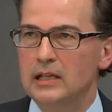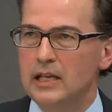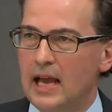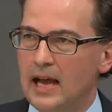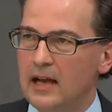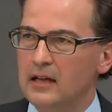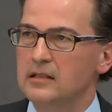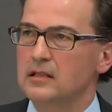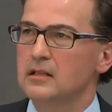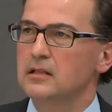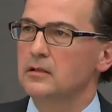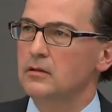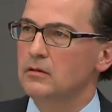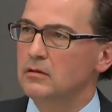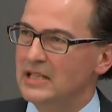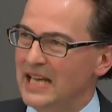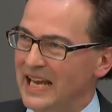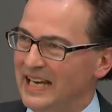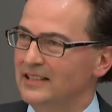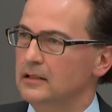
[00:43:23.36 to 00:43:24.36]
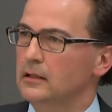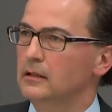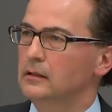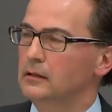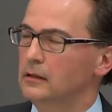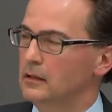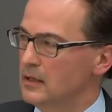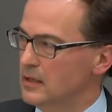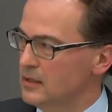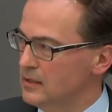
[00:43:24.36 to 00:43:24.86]
access to
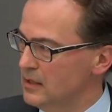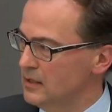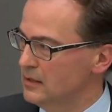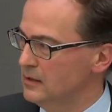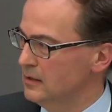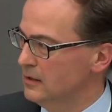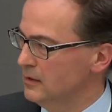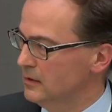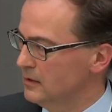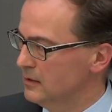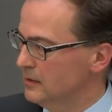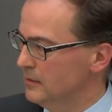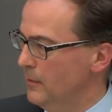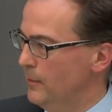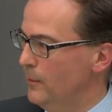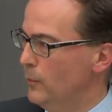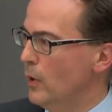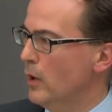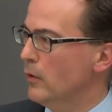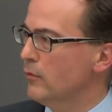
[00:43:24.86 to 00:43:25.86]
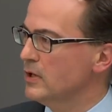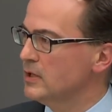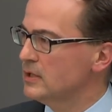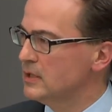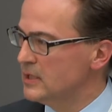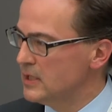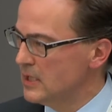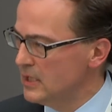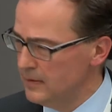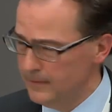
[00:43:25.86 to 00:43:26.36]
technical assistance. We are
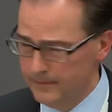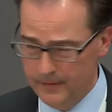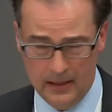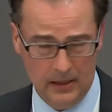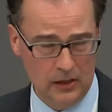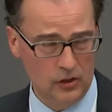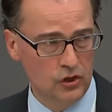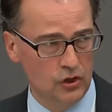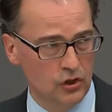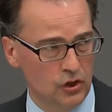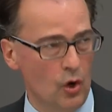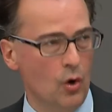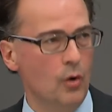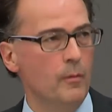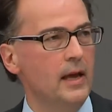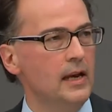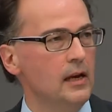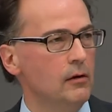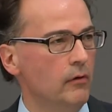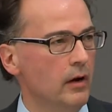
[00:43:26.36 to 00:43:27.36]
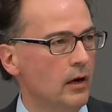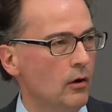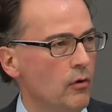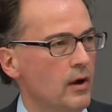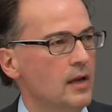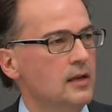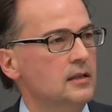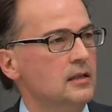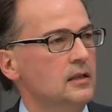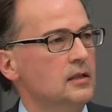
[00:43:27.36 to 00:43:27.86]
receiving so many
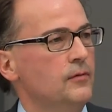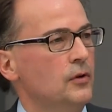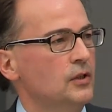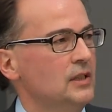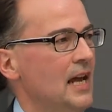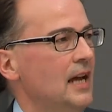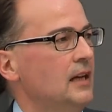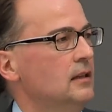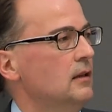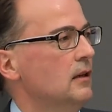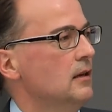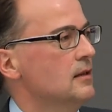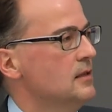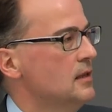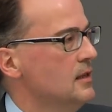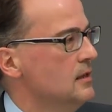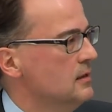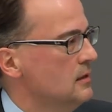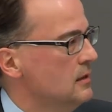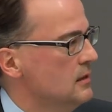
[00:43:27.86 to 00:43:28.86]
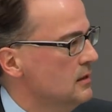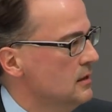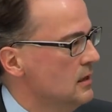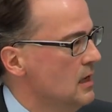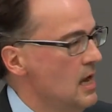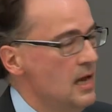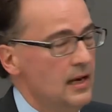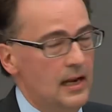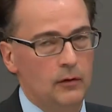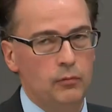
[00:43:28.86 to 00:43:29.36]
requests for technical assistance
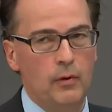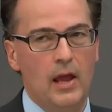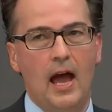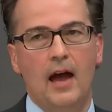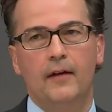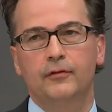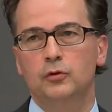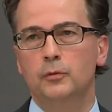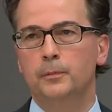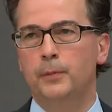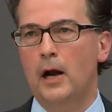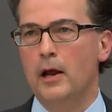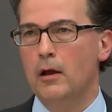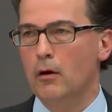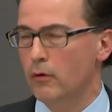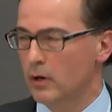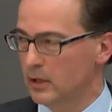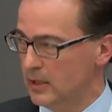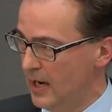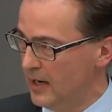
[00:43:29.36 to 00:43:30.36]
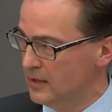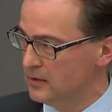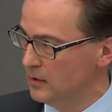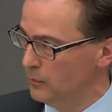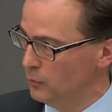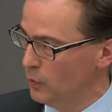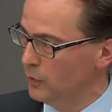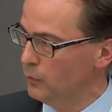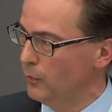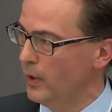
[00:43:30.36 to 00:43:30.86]
that we have to prioritize them
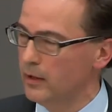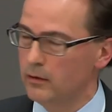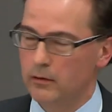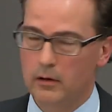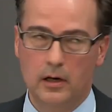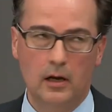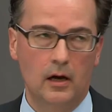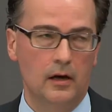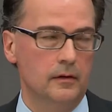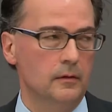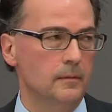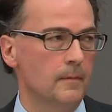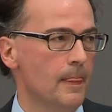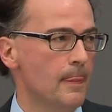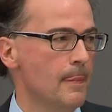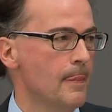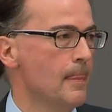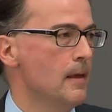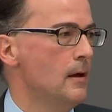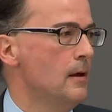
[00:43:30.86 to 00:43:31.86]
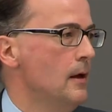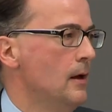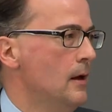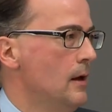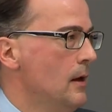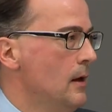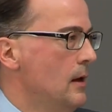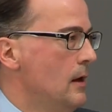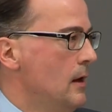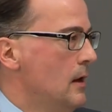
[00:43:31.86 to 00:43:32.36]
one way or another.
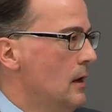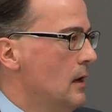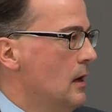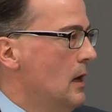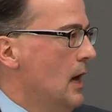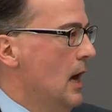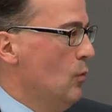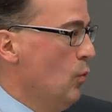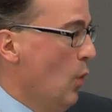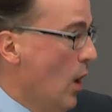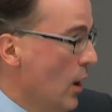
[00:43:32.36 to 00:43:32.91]
And one